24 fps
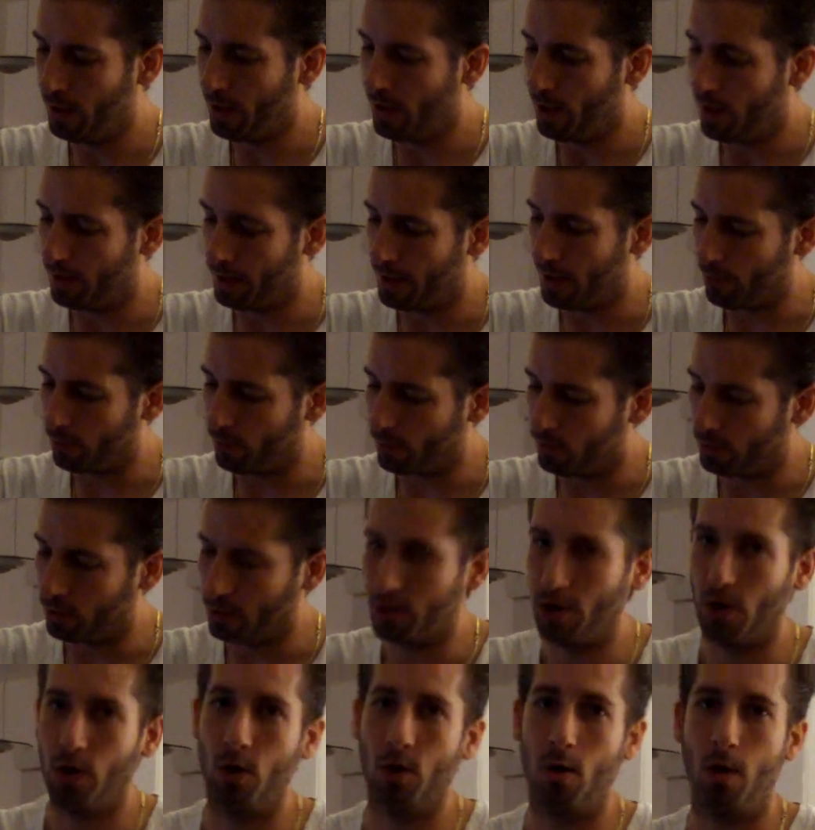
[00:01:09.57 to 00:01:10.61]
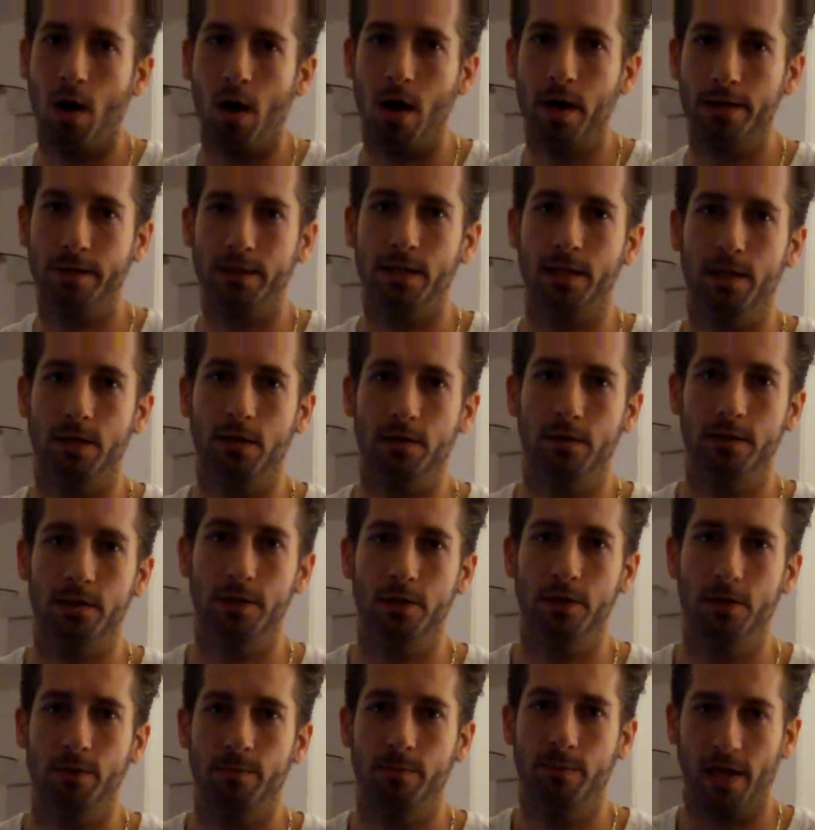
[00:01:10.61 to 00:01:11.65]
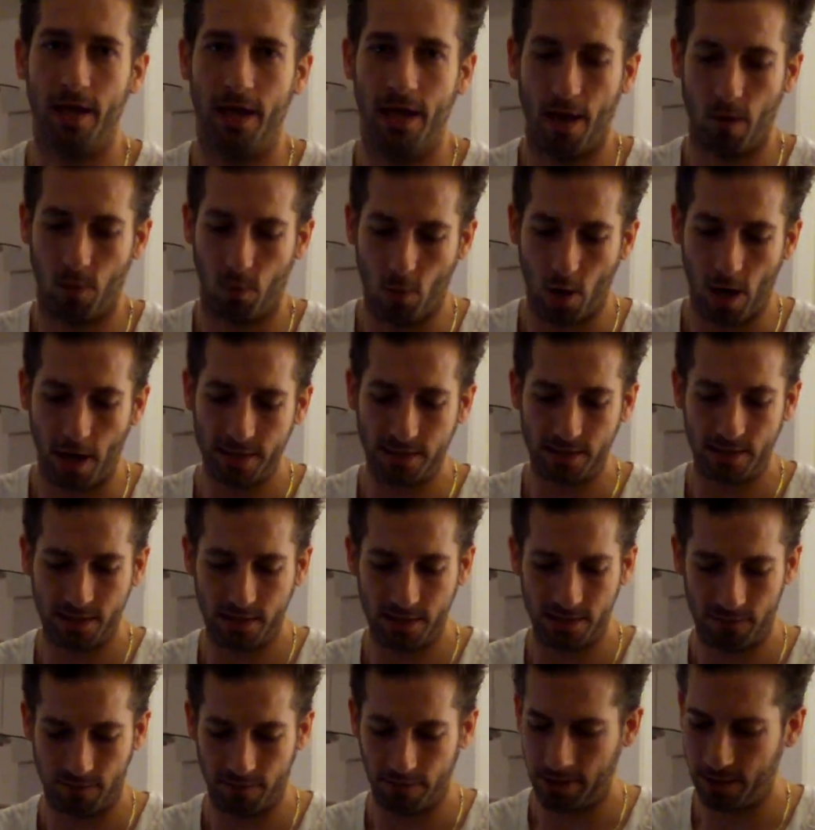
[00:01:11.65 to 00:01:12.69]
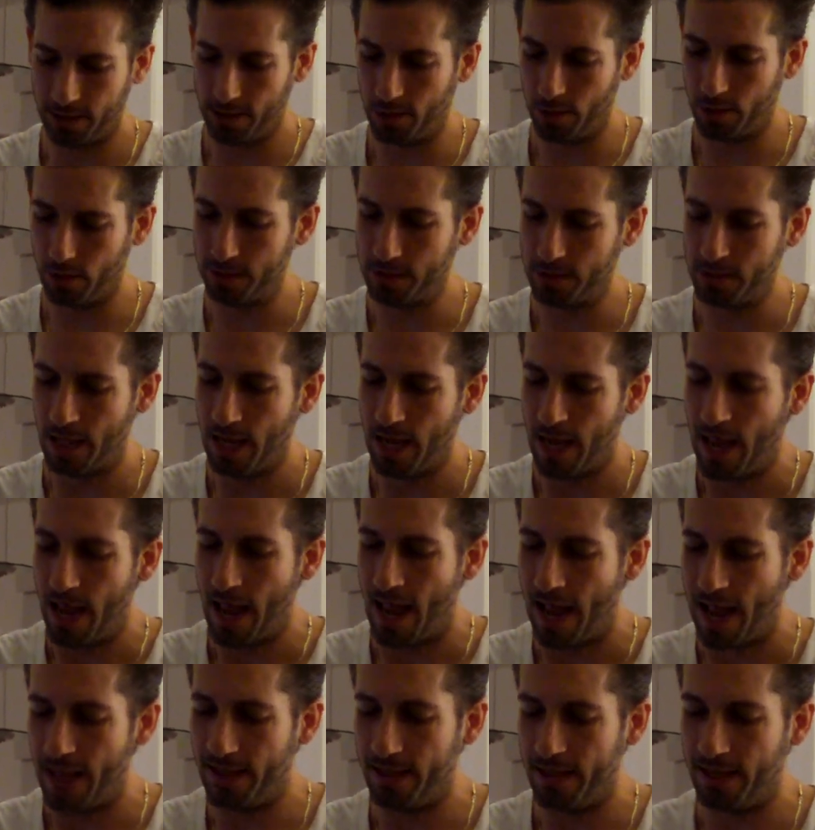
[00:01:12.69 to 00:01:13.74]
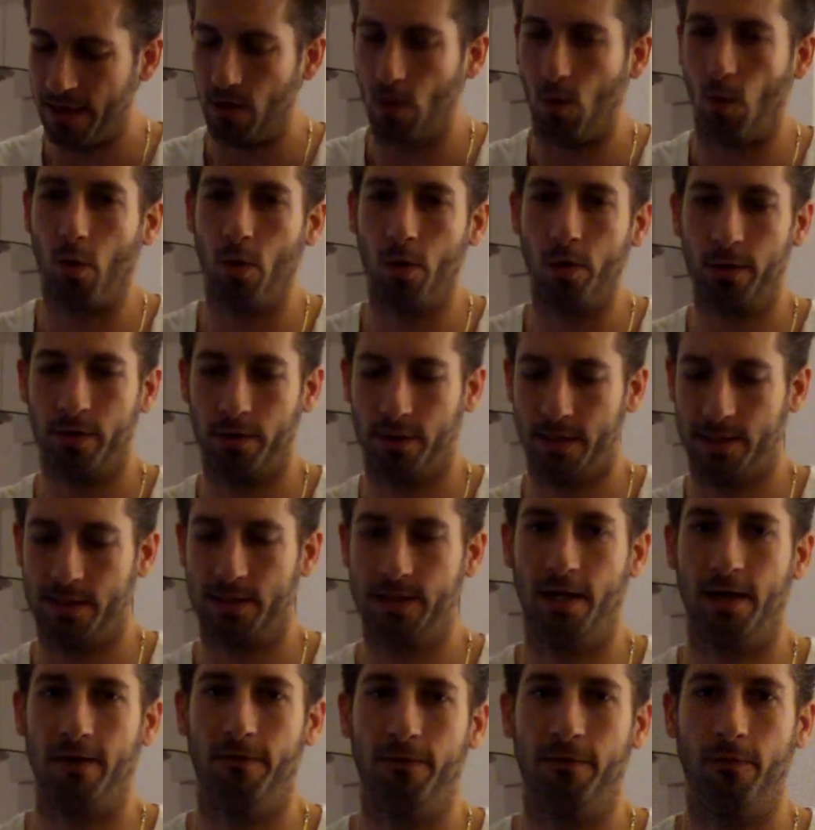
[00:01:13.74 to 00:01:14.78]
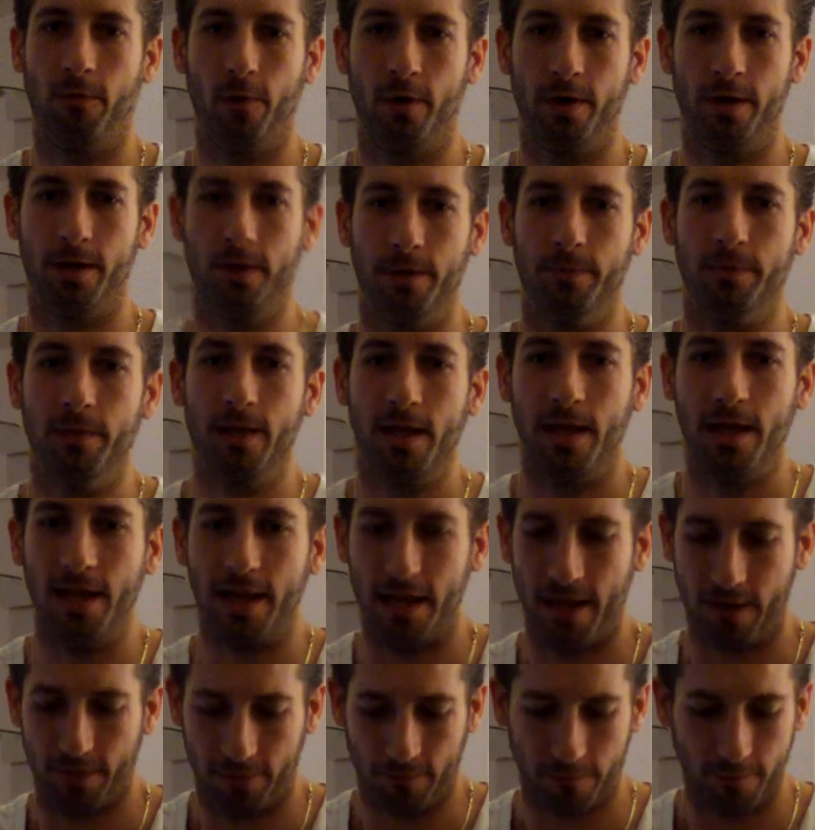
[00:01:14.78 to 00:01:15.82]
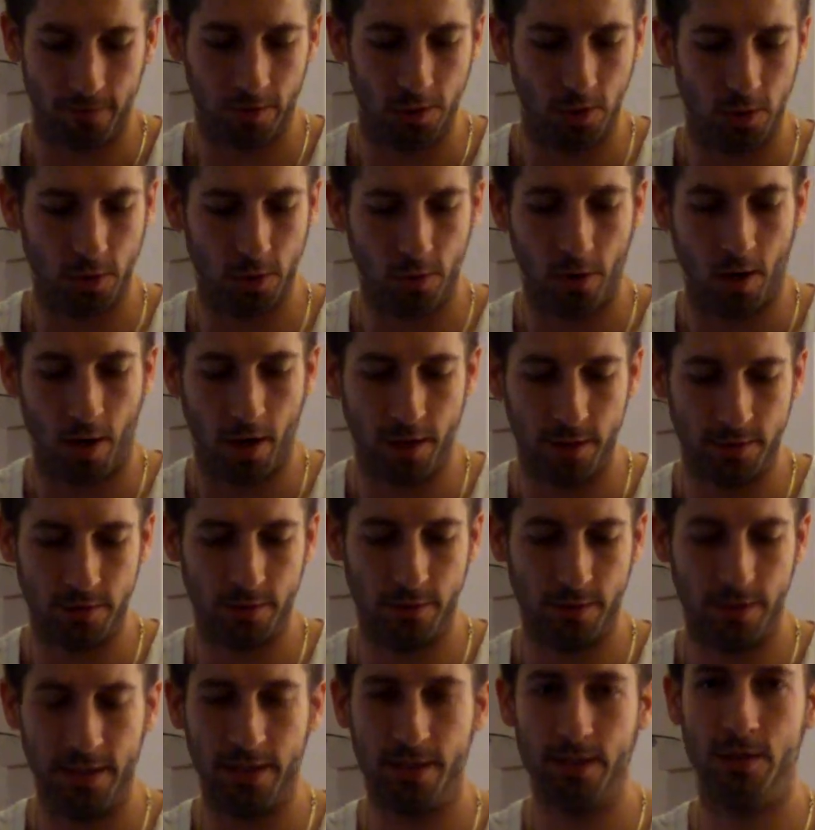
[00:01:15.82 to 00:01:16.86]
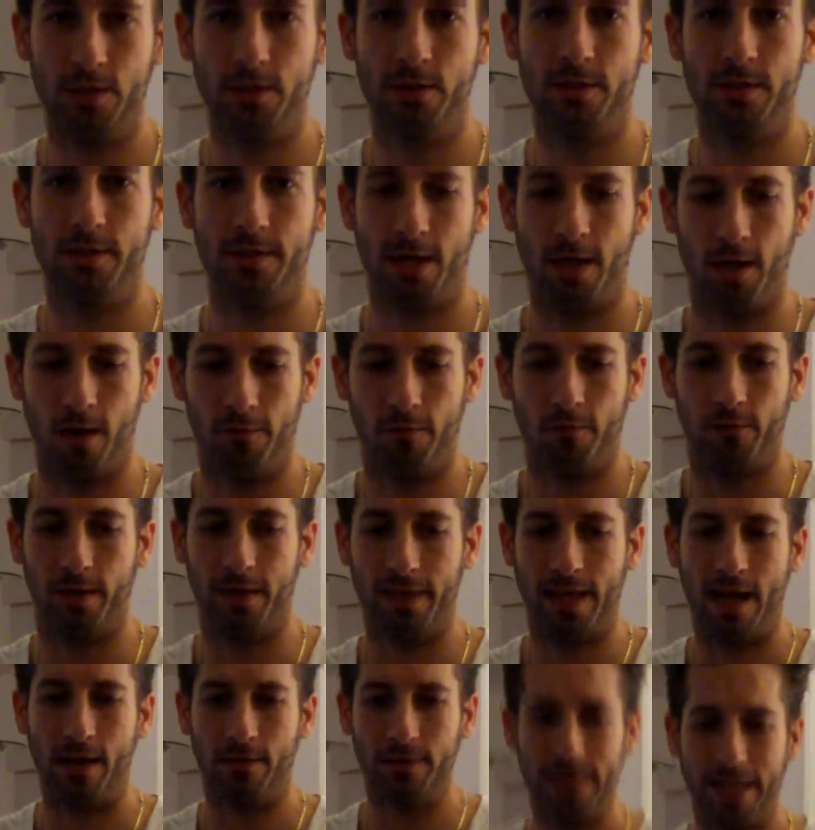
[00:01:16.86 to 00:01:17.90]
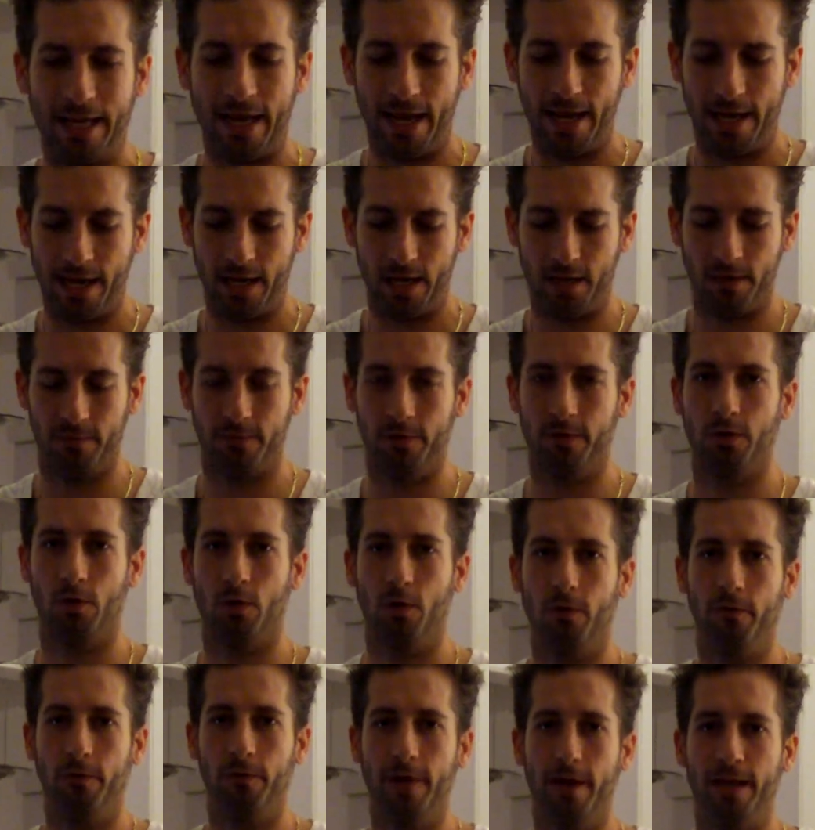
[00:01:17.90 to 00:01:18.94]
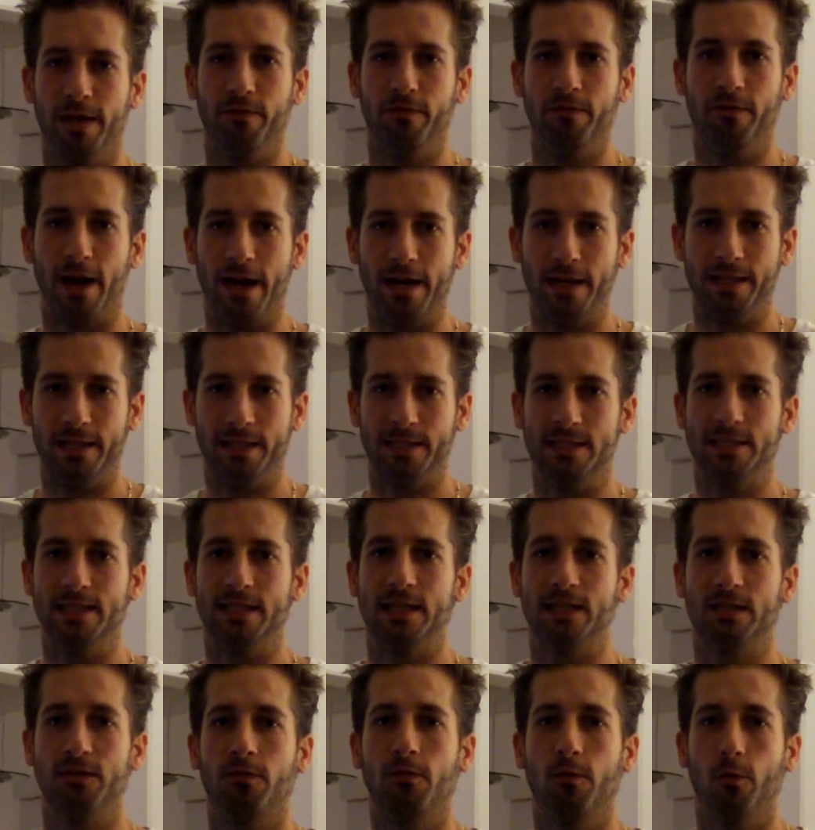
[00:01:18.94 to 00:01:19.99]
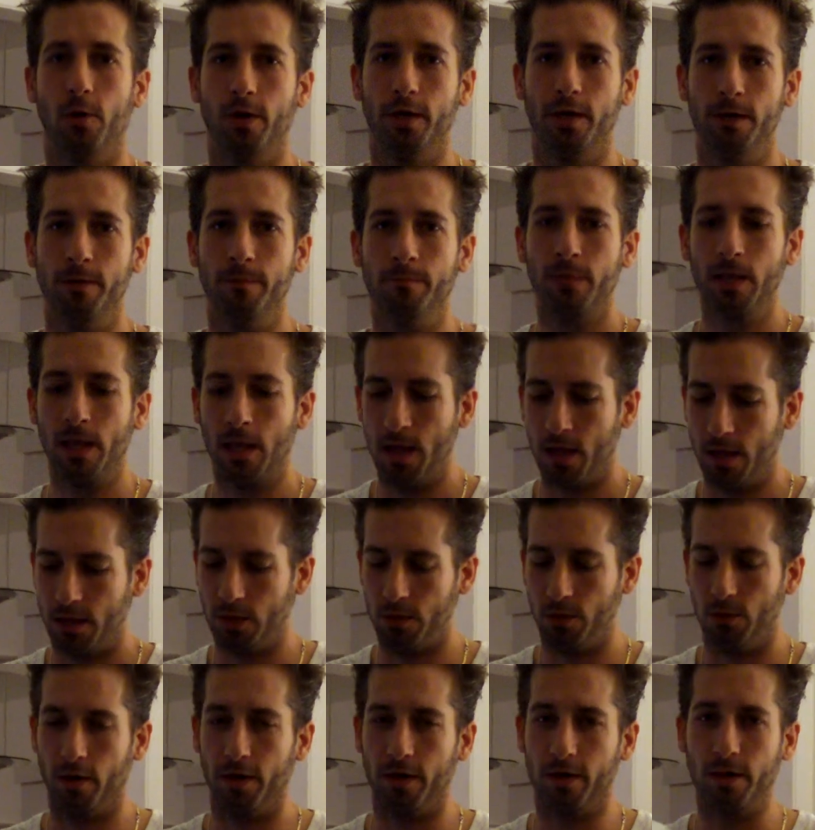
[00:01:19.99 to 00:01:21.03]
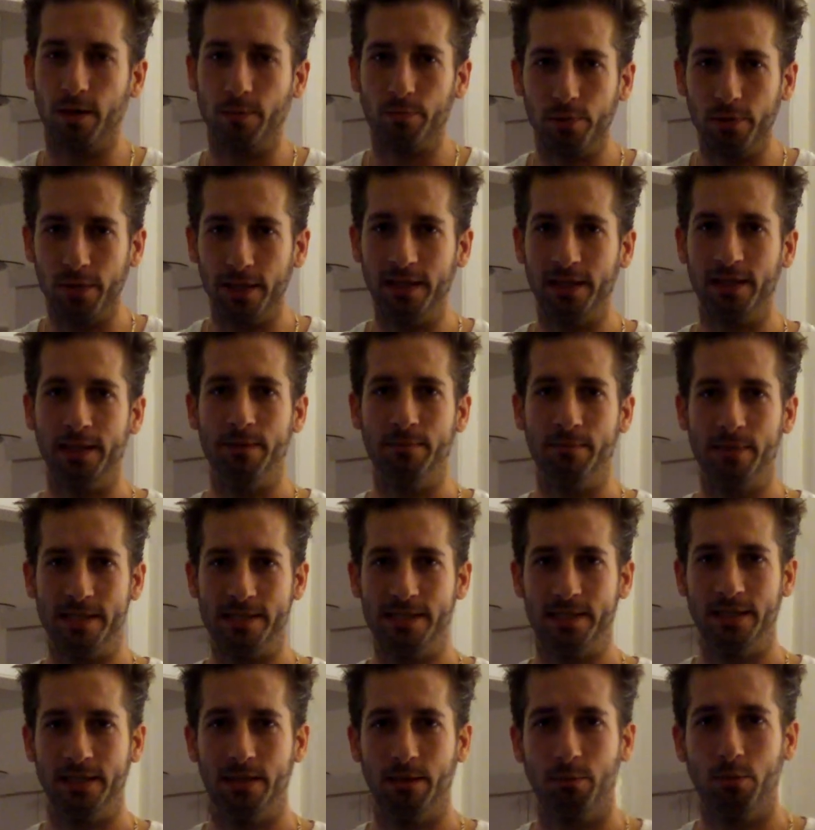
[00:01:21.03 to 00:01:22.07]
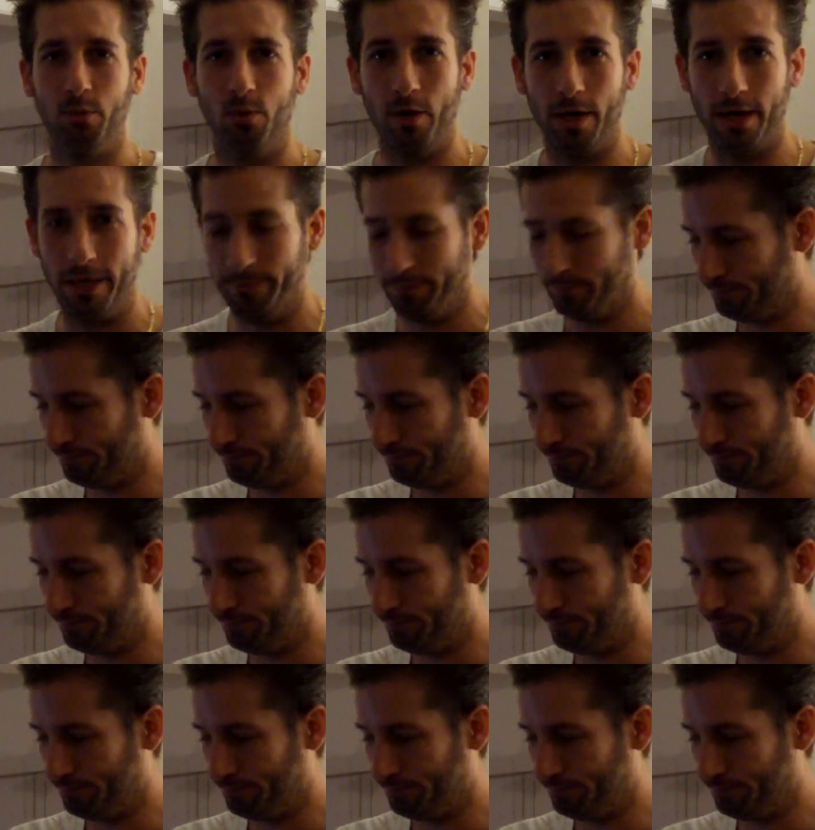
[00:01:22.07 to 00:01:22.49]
that will go onto YouTube, watch these videos, and then order the stuff for you. If you are doing this yourself without the aid of a girlfriend finding this thing for you, you are completely missing the point.